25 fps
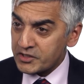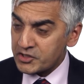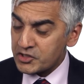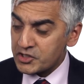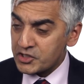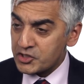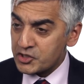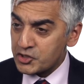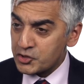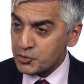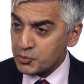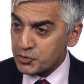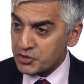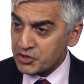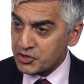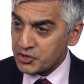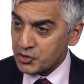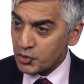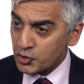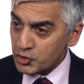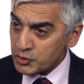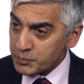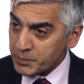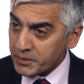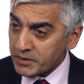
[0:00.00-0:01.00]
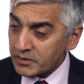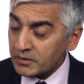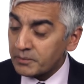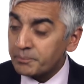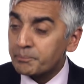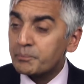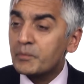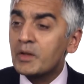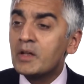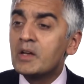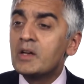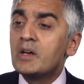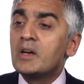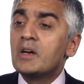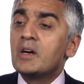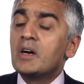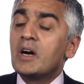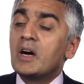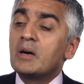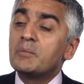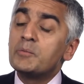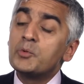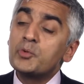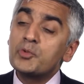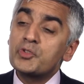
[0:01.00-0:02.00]
at St George's Hospital.
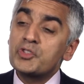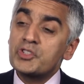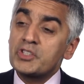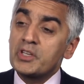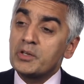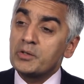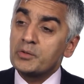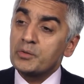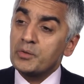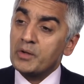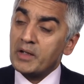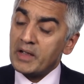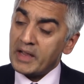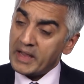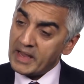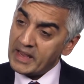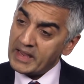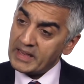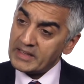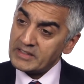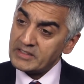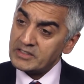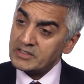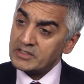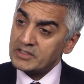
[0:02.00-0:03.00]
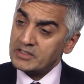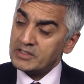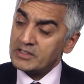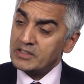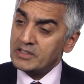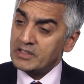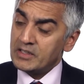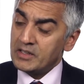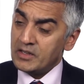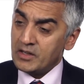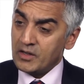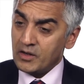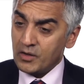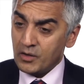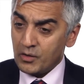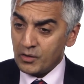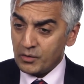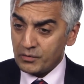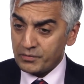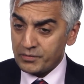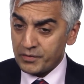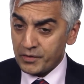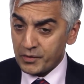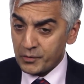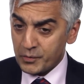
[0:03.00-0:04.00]
I'm also Head
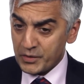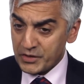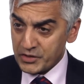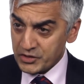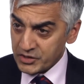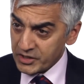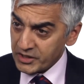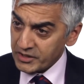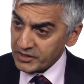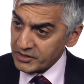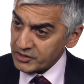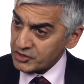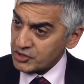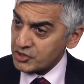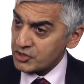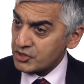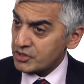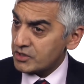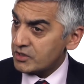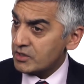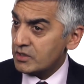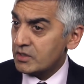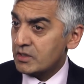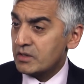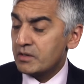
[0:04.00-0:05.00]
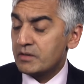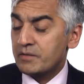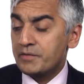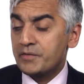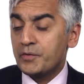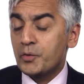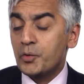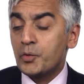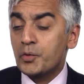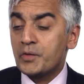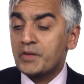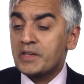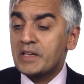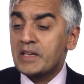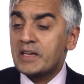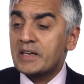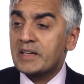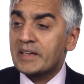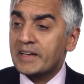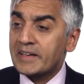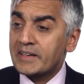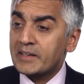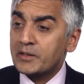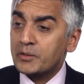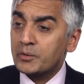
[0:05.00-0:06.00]
of Research for the
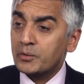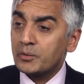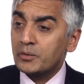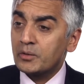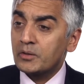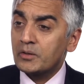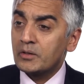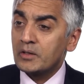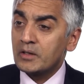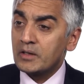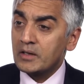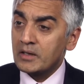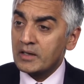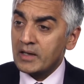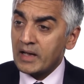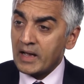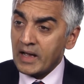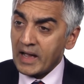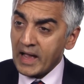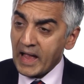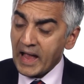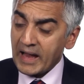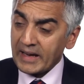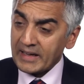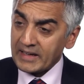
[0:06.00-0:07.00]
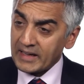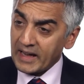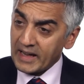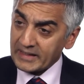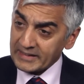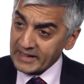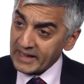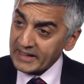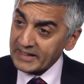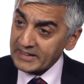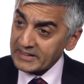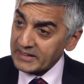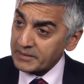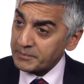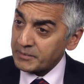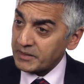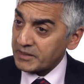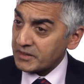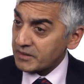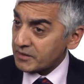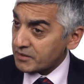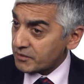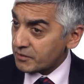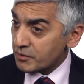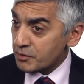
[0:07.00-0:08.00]
Clinical and Academic
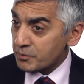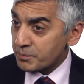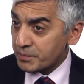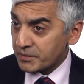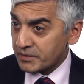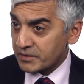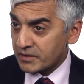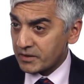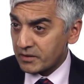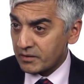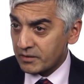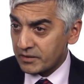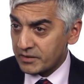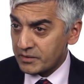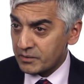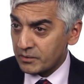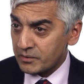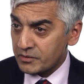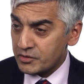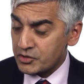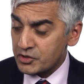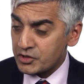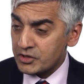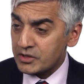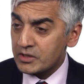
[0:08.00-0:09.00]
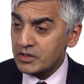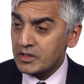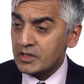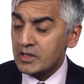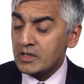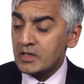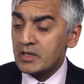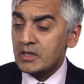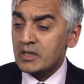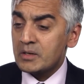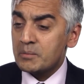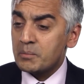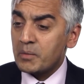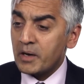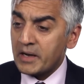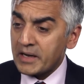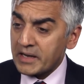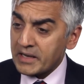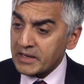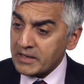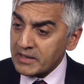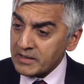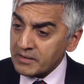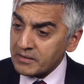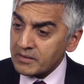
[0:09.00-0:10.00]
Group in Cardiology.
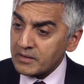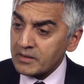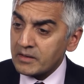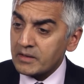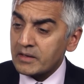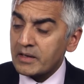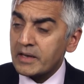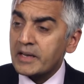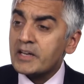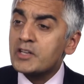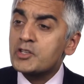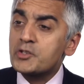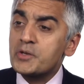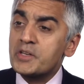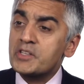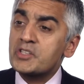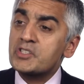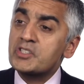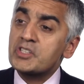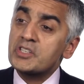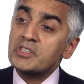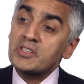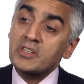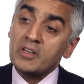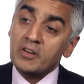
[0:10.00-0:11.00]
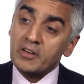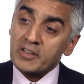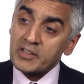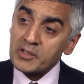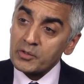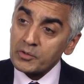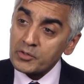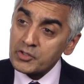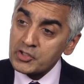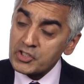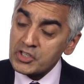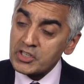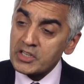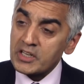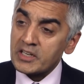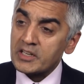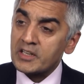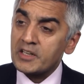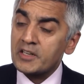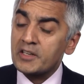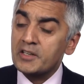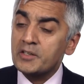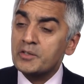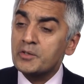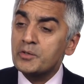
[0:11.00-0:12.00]
My interests in cardiology
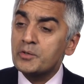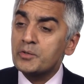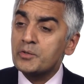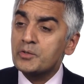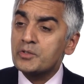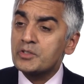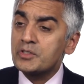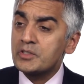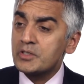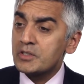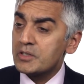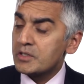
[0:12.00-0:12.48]
include